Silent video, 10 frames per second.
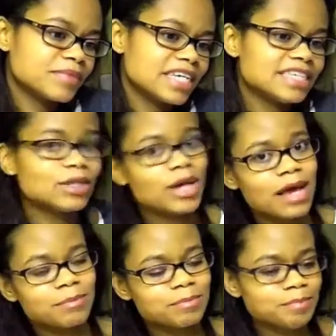So
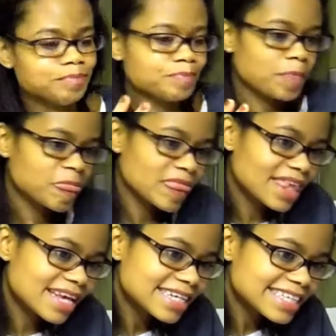yeah.
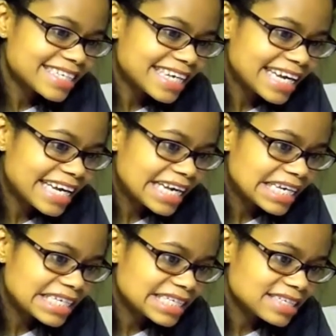
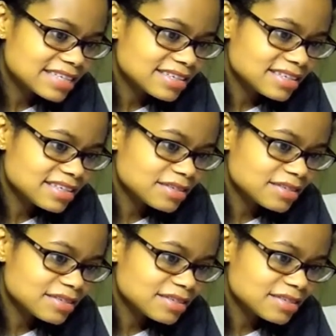And